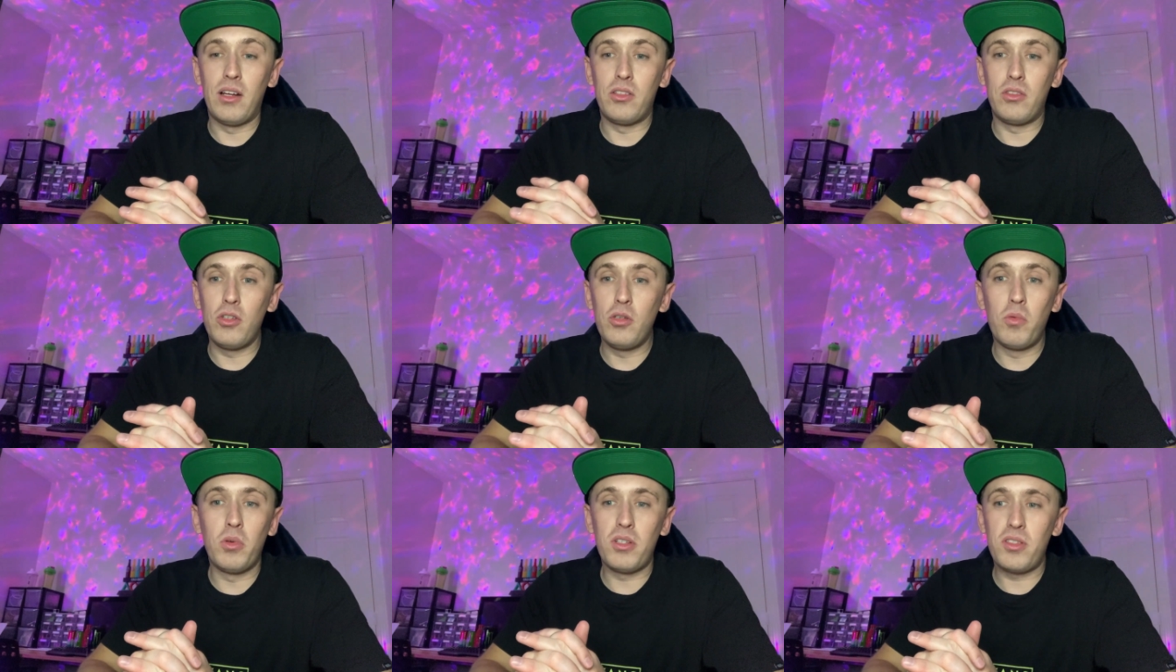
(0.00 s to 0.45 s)

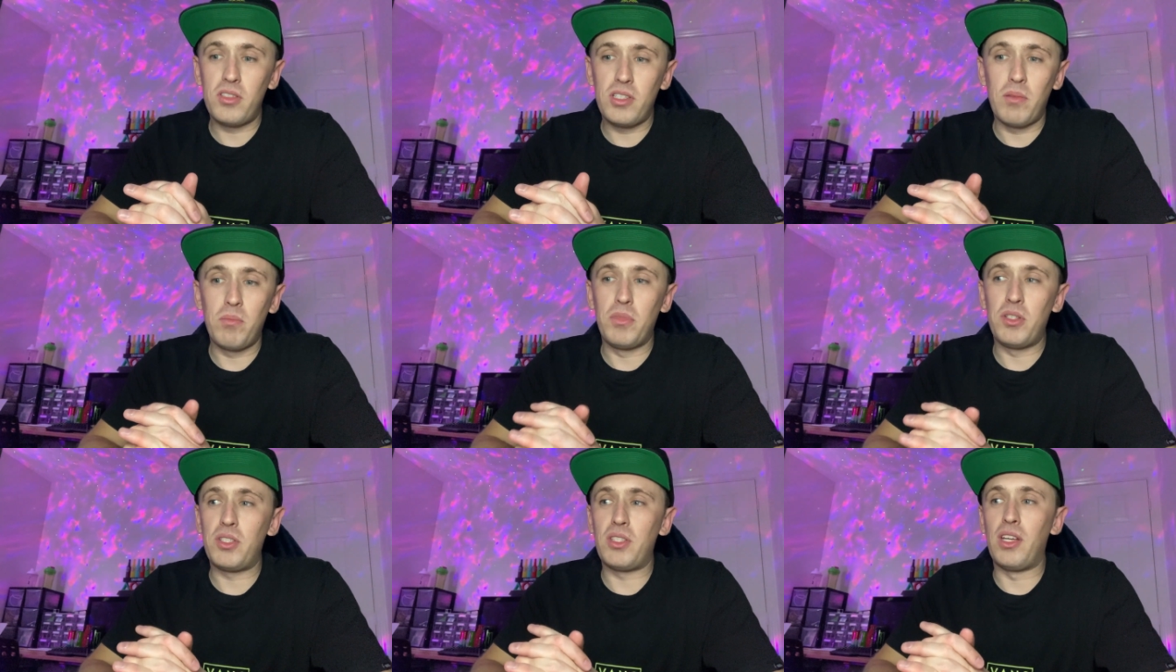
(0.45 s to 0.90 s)
do want to
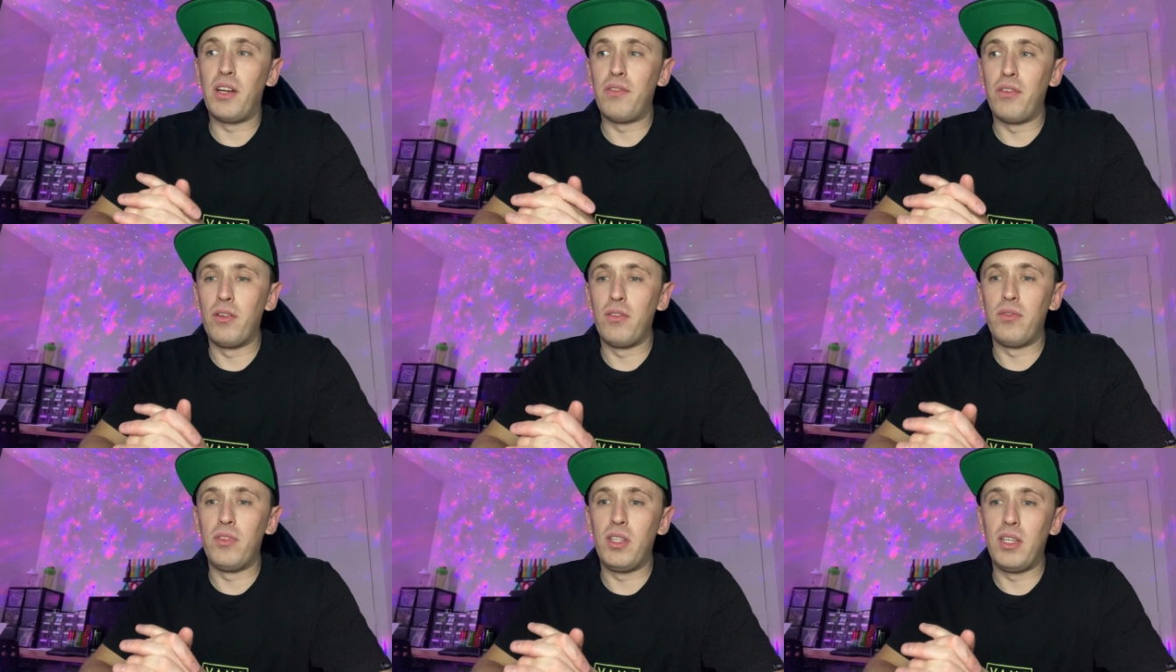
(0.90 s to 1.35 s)
send me stuff
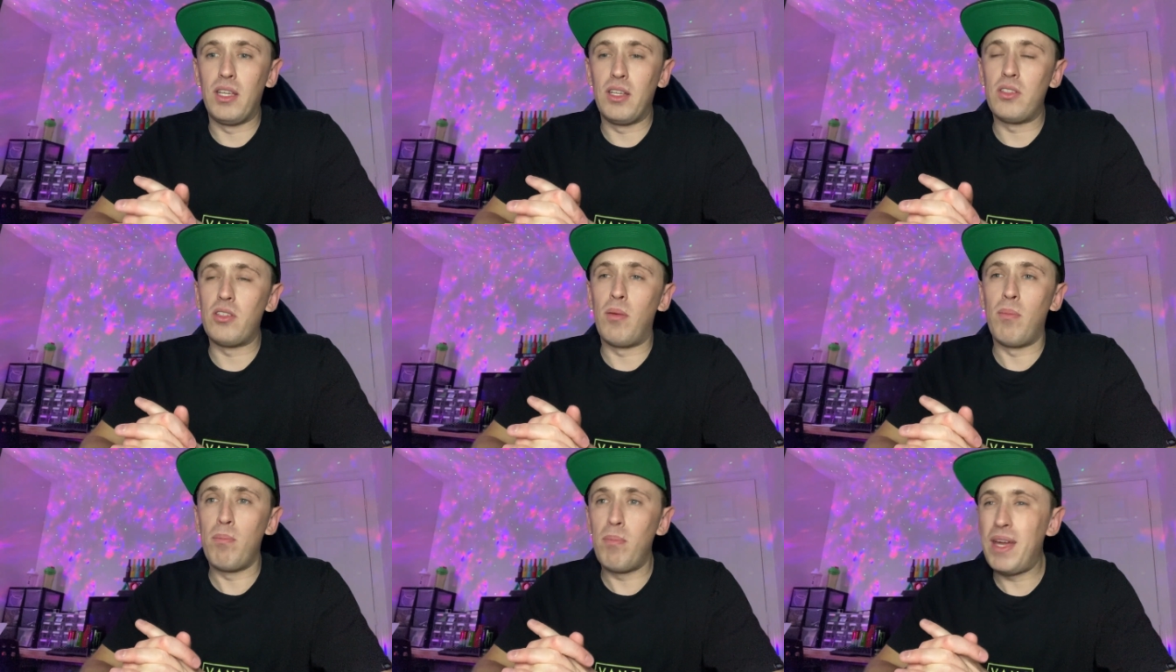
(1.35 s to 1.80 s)
over the
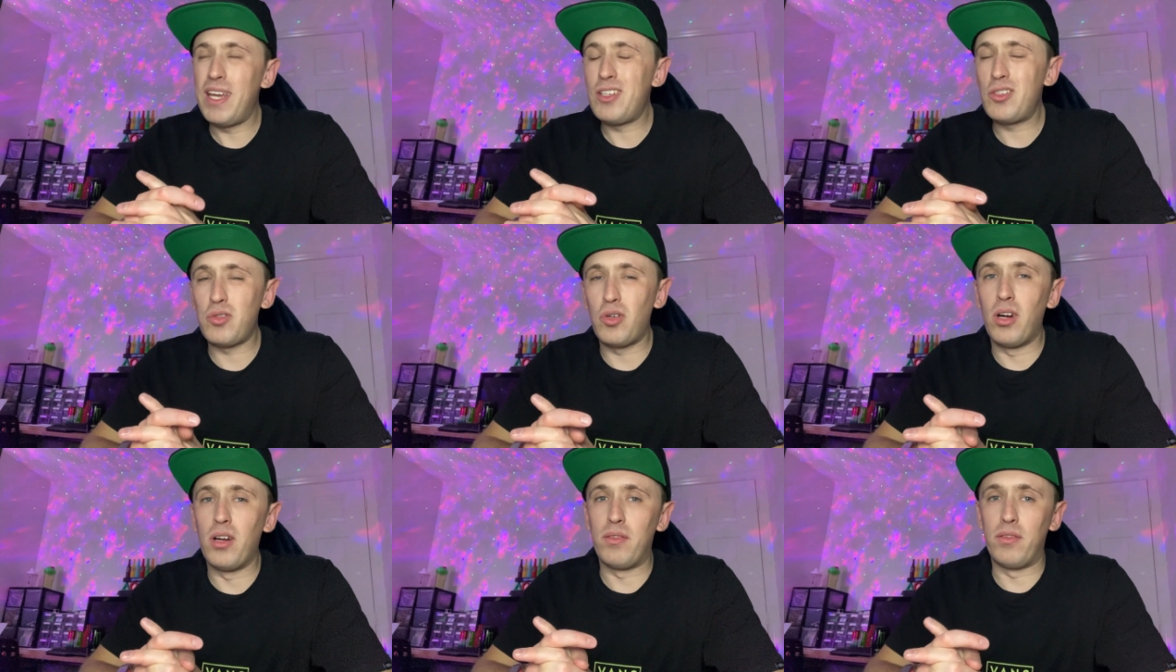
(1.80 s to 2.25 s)
years. I may
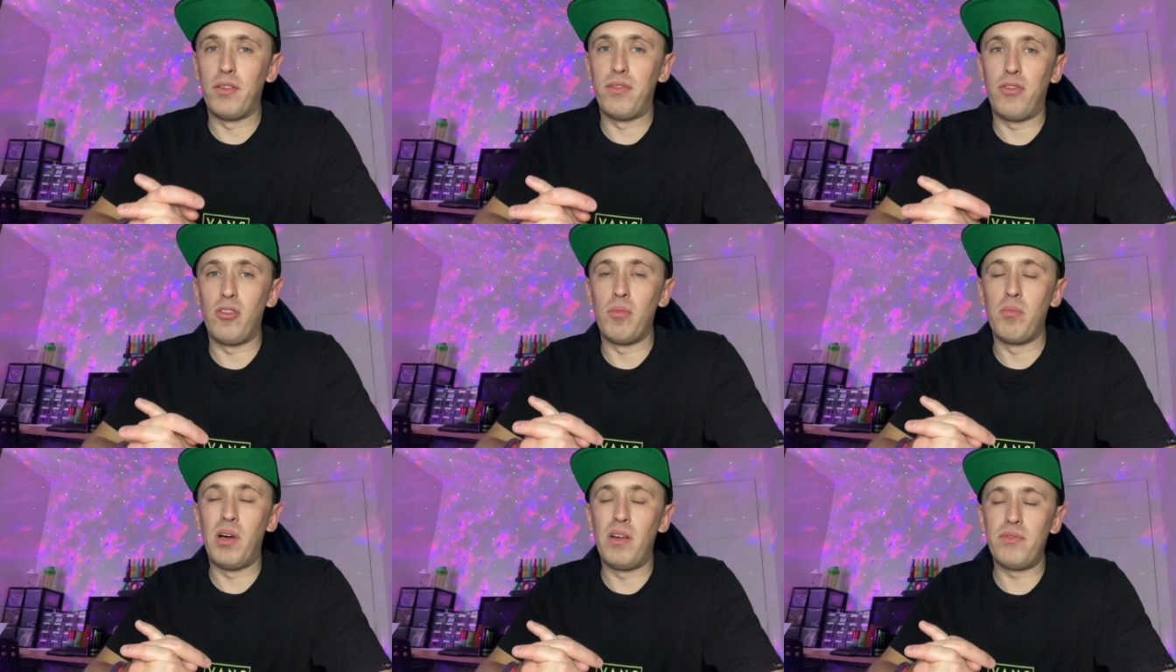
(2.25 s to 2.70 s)
try it for a
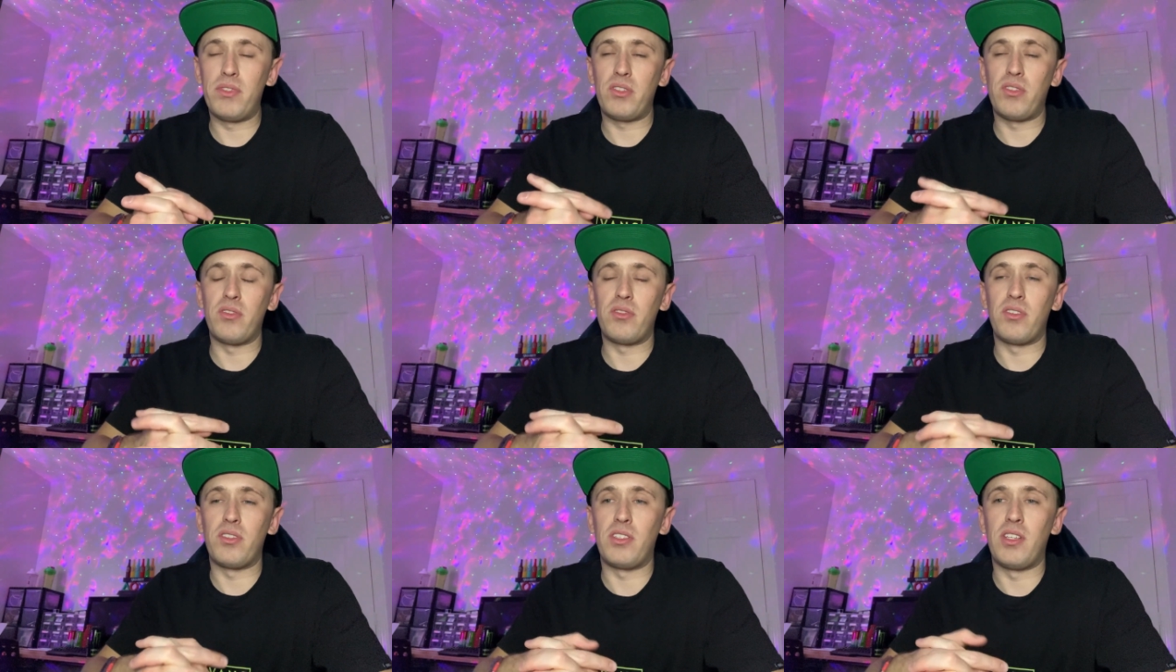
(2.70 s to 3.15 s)
few months
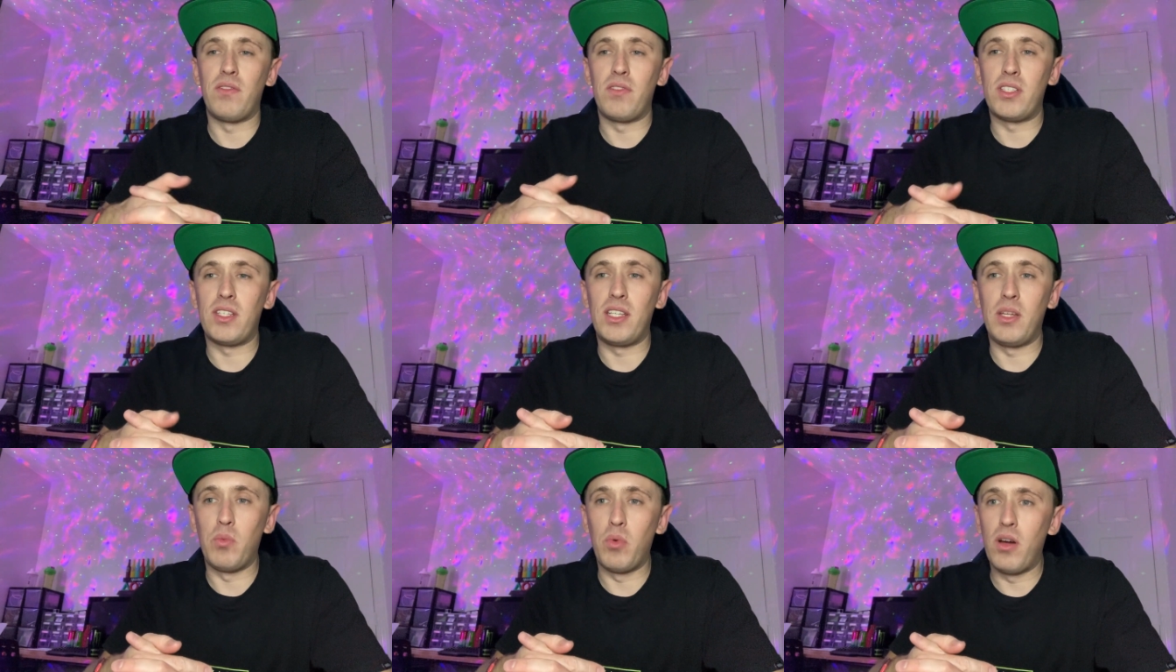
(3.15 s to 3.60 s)
just to see if
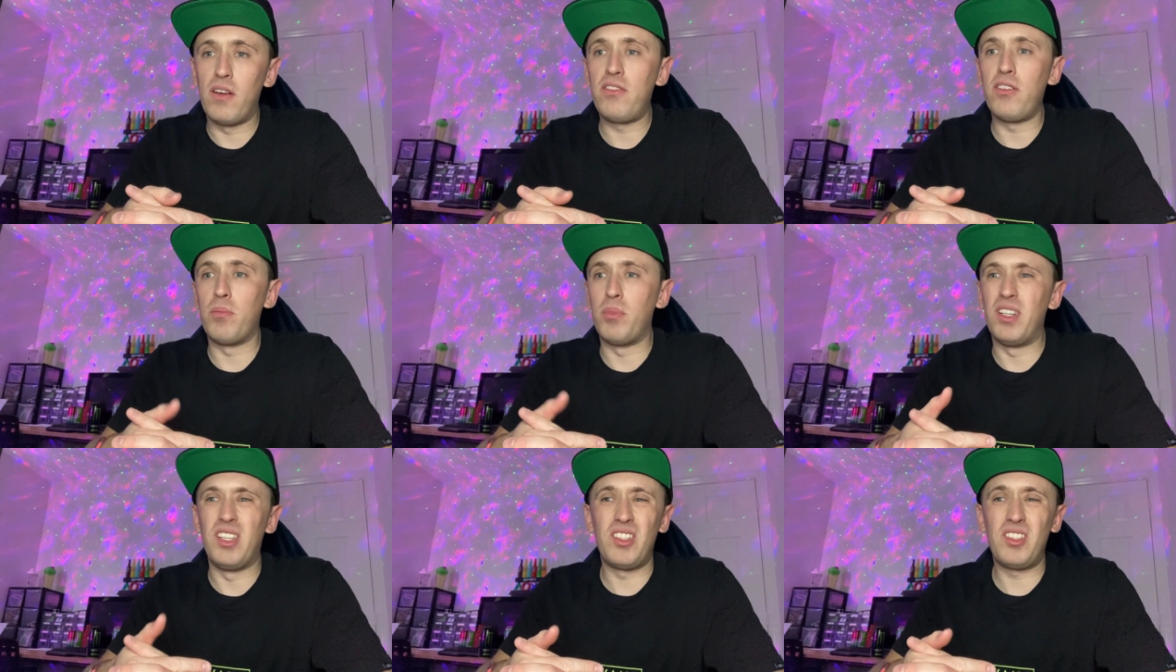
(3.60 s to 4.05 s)
it's any worth
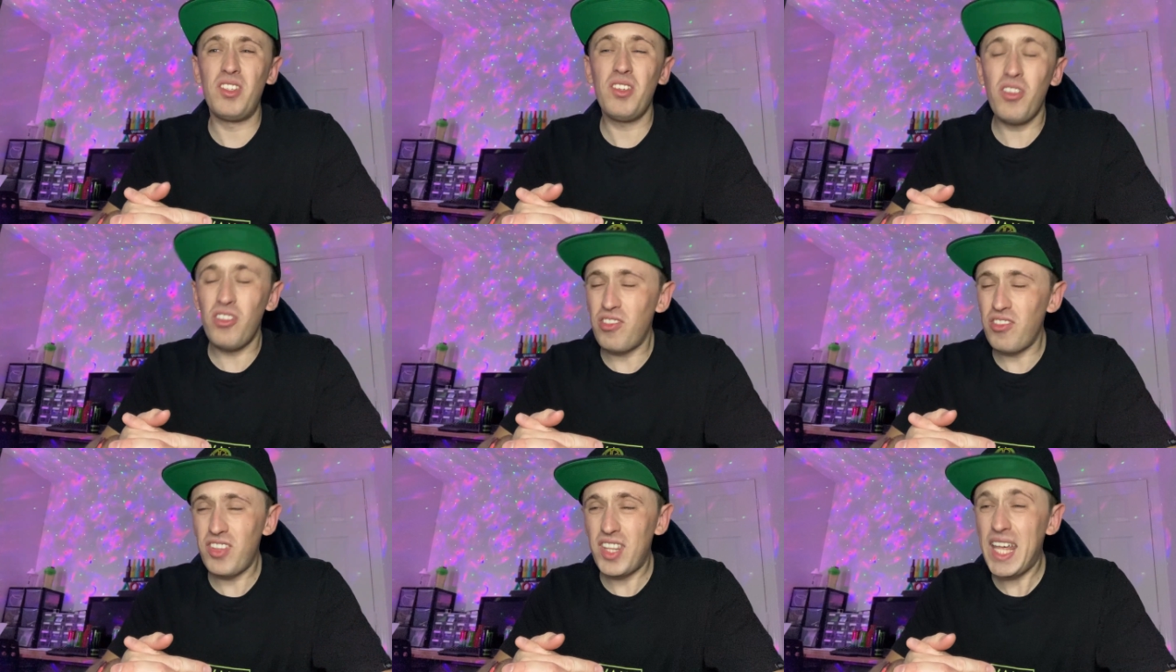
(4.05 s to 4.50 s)
it, but it's
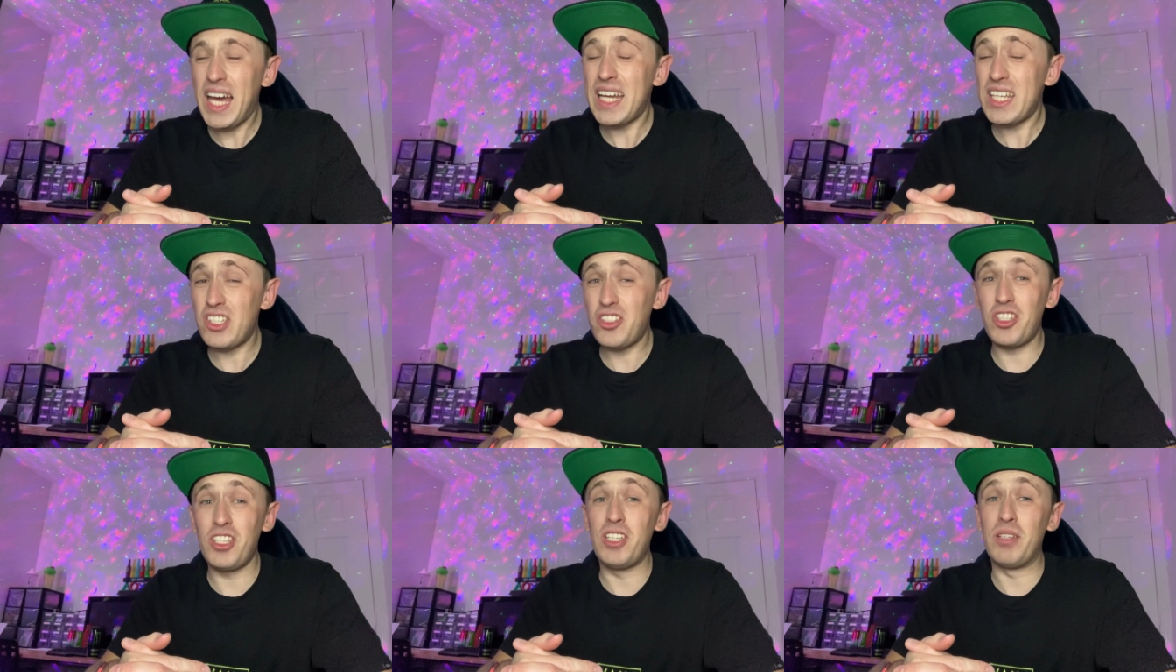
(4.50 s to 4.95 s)
not
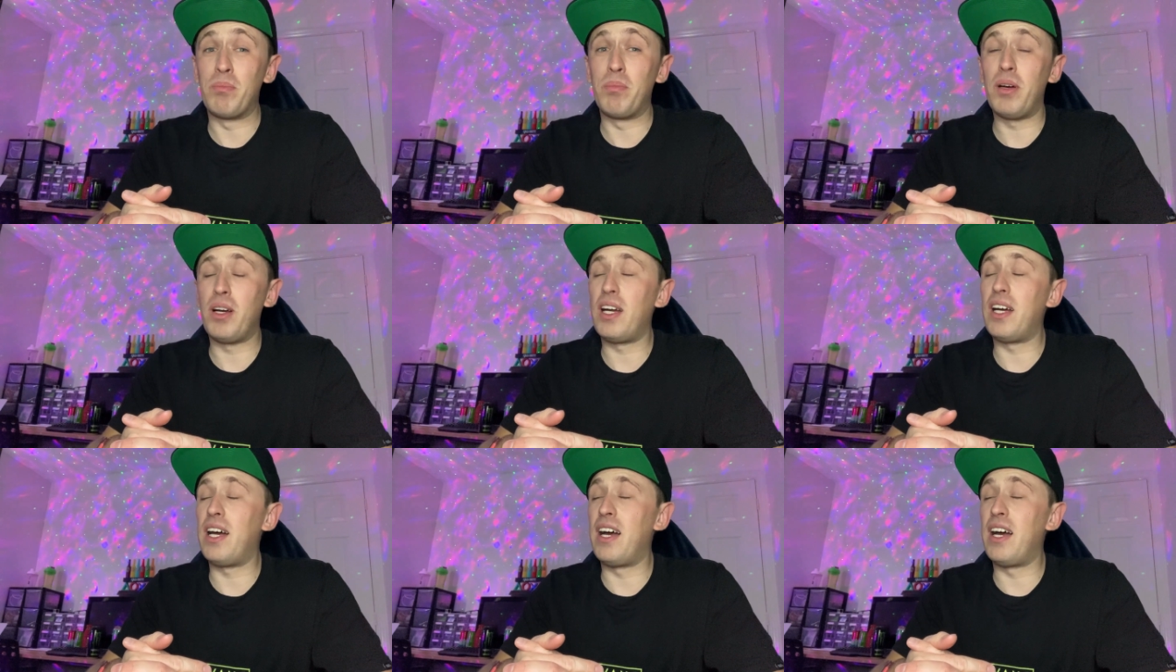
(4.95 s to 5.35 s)
that cheap.